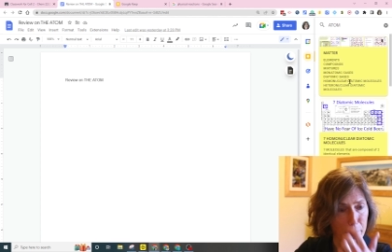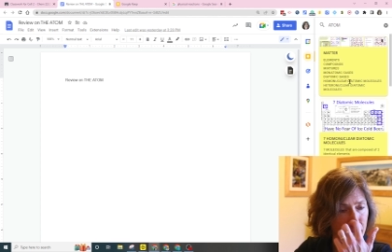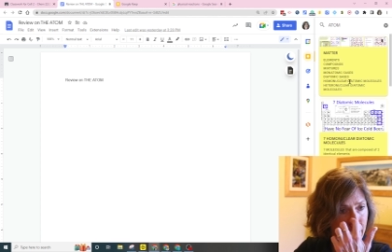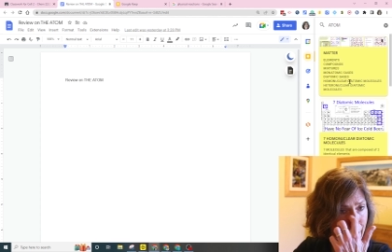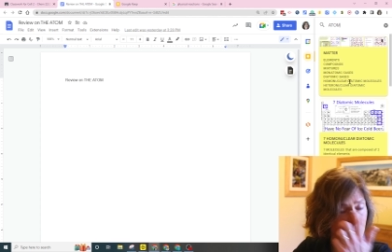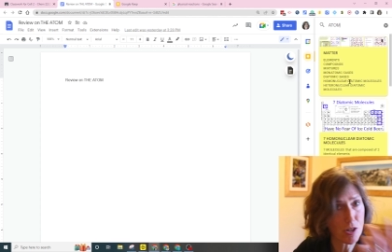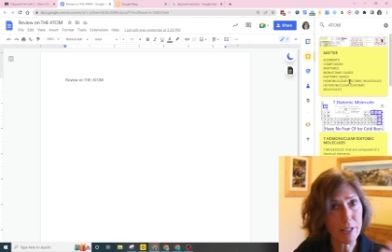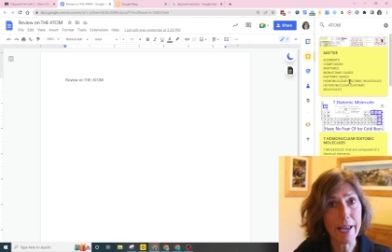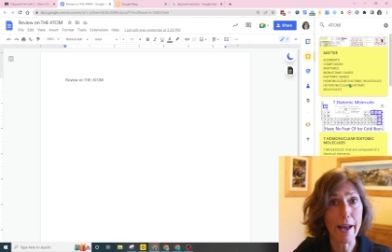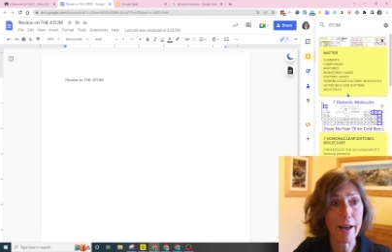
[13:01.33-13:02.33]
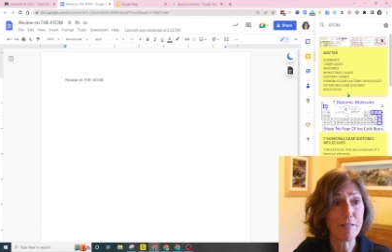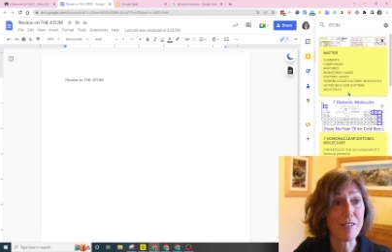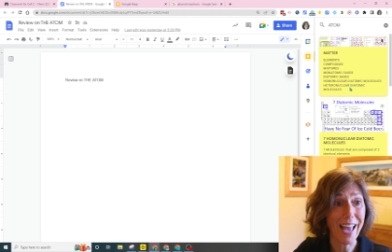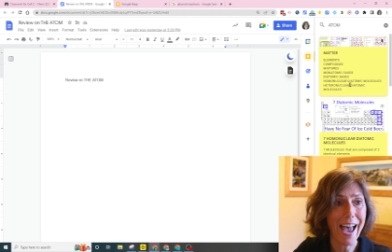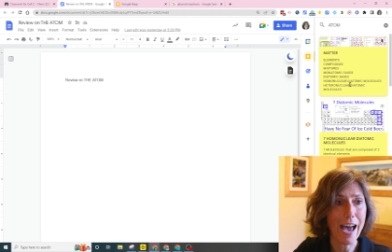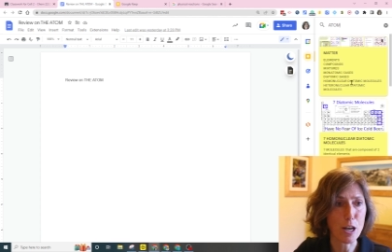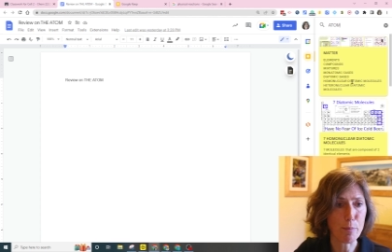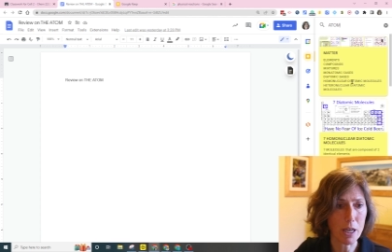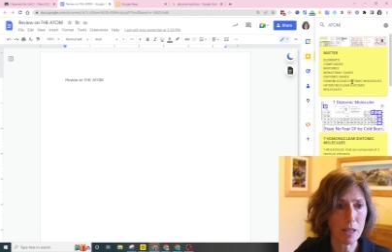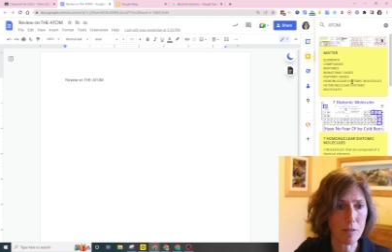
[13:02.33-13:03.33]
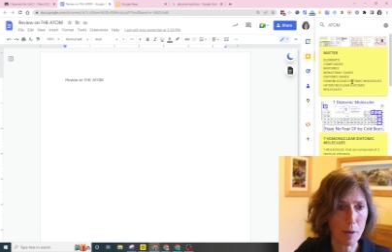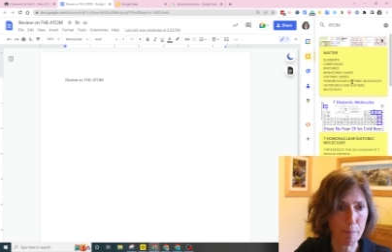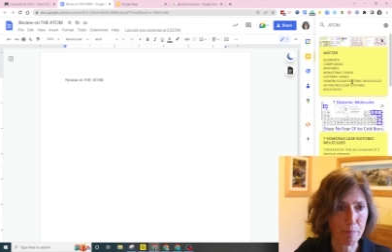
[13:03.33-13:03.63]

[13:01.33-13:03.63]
that actually have atom in them.